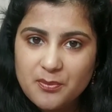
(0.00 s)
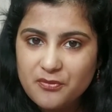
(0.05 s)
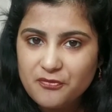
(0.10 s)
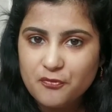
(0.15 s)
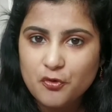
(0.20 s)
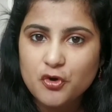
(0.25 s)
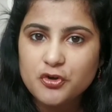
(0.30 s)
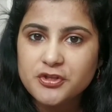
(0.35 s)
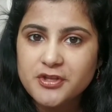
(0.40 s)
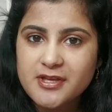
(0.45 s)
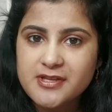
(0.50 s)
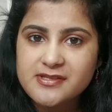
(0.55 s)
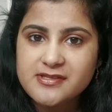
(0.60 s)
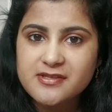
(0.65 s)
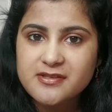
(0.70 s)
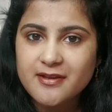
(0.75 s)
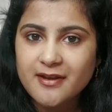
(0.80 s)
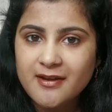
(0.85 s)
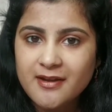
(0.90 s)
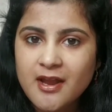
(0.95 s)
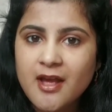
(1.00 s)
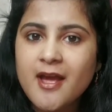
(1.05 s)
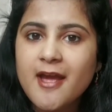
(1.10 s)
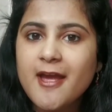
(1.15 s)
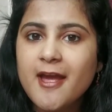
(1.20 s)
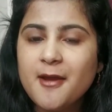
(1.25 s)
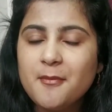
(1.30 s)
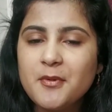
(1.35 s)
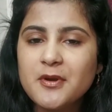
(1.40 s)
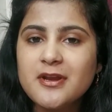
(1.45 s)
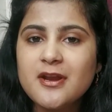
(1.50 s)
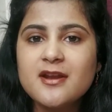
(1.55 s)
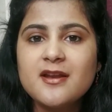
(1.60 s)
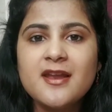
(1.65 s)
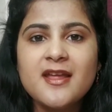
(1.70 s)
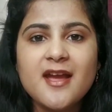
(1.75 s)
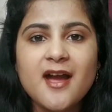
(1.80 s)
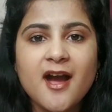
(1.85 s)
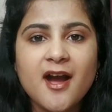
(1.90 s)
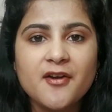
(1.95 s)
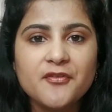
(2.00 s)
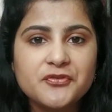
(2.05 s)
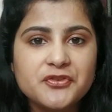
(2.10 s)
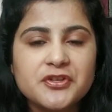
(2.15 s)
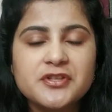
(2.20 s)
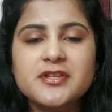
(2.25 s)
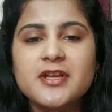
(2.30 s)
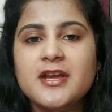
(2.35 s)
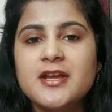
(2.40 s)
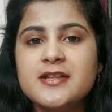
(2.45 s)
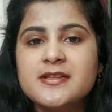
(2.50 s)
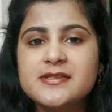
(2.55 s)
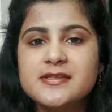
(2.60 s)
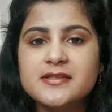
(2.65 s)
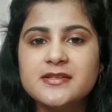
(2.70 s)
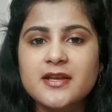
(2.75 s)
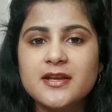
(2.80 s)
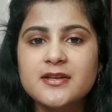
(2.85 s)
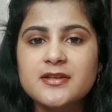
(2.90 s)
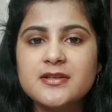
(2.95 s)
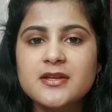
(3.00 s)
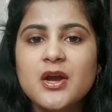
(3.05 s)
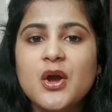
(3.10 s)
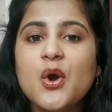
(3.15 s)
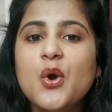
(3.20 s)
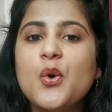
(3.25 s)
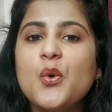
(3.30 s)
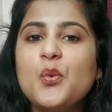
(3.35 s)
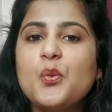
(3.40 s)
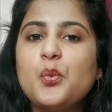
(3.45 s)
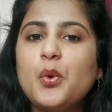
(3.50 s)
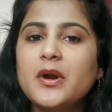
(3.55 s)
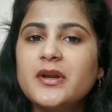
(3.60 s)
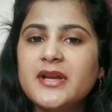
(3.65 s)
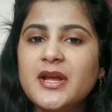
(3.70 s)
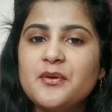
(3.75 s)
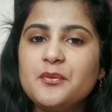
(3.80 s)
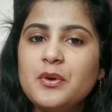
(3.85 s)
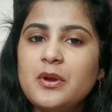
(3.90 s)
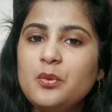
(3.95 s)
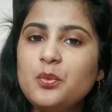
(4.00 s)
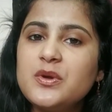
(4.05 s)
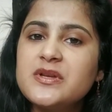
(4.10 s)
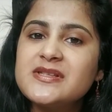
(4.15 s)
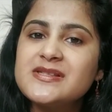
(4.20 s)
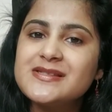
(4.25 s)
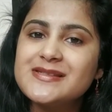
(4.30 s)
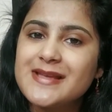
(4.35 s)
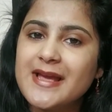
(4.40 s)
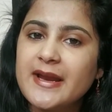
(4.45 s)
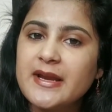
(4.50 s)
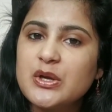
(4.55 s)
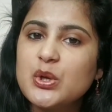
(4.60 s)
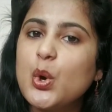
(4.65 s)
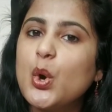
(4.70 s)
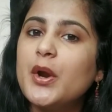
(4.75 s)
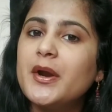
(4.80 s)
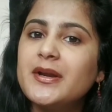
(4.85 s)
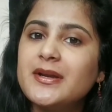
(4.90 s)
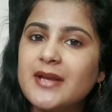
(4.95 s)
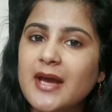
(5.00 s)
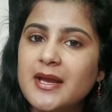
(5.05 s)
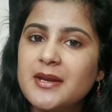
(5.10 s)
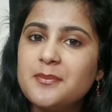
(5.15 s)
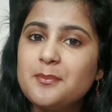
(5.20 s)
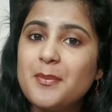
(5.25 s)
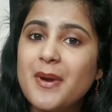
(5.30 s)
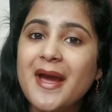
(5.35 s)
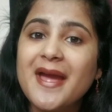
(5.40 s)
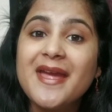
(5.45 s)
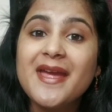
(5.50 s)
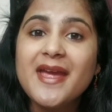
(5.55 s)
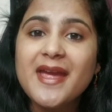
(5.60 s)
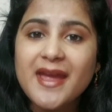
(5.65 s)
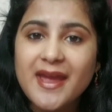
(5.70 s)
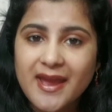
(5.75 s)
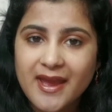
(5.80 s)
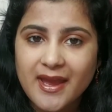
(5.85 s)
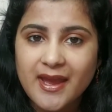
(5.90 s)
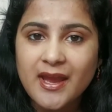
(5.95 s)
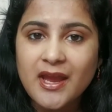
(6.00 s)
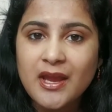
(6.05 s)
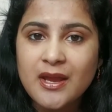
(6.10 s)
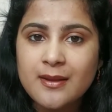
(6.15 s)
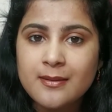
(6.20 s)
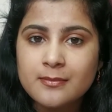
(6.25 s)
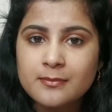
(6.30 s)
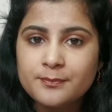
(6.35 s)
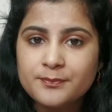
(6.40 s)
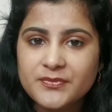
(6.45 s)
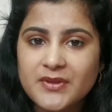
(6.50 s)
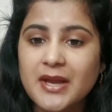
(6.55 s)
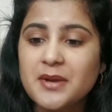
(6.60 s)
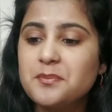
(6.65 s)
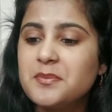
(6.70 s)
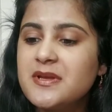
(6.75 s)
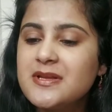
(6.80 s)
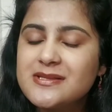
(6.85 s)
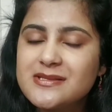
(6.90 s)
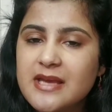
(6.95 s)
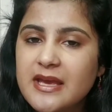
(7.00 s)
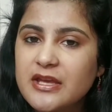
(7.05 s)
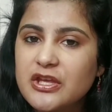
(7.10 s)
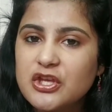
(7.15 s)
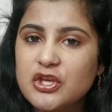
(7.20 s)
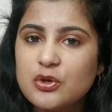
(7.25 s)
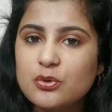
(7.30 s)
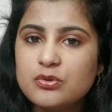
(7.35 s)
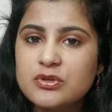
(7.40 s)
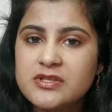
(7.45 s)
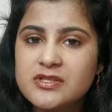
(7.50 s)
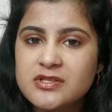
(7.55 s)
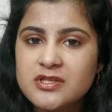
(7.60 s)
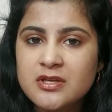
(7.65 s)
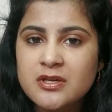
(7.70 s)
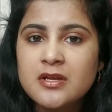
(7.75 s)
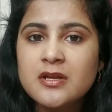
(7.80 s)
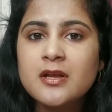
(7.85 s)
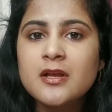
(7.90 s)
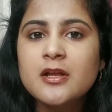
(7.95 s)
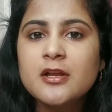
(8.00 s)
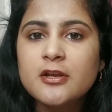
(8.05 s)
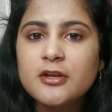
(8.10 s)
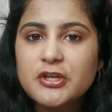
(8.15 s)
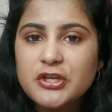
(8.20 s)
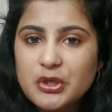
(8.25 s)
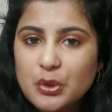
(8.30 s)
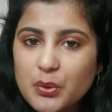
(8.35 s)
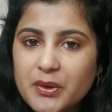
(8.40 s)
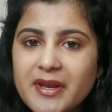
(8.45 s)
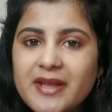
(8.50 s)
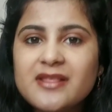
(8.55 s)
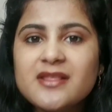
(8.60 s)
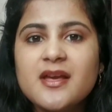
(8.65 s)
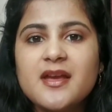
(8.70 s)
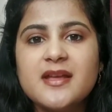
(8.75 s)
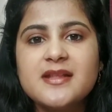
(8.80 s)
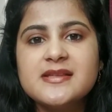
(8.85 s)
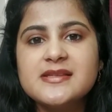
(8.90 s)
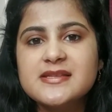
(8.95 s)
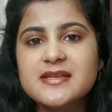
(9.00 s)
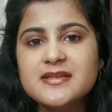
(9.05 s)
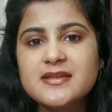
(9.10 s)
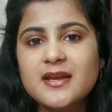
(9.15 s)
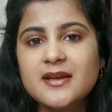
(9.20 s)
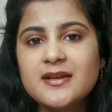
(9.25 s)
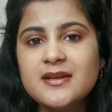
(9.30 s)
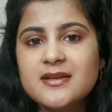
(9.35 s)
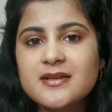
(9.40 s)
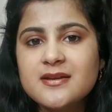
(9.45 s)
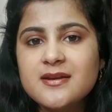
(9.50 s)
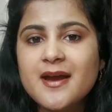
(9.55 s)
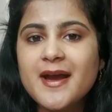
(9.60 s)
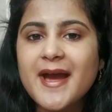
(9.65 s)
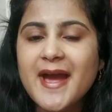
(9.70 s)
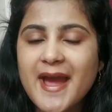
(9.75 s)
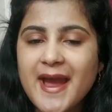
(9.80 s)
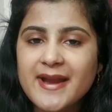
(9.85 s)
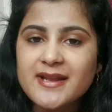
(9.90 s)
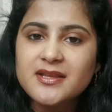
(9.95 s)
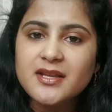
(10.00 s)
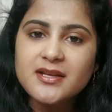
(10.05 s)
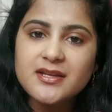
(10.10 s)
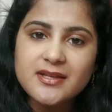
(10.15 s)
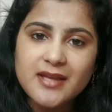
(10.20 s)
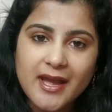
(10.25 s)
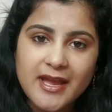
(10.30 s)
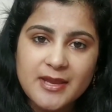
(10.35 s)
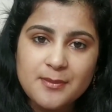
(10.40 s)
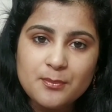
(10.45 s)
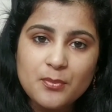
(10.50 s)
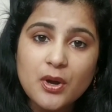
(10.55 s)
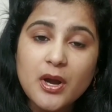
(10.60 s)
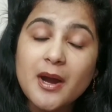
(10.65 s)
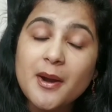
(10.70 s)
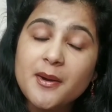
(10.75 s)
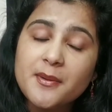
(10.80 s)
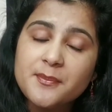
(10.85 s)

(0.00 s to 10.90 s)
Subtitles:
before the incident, immediately after the incident. Whatever was said or done by A, that means accused, during the incident, at the time,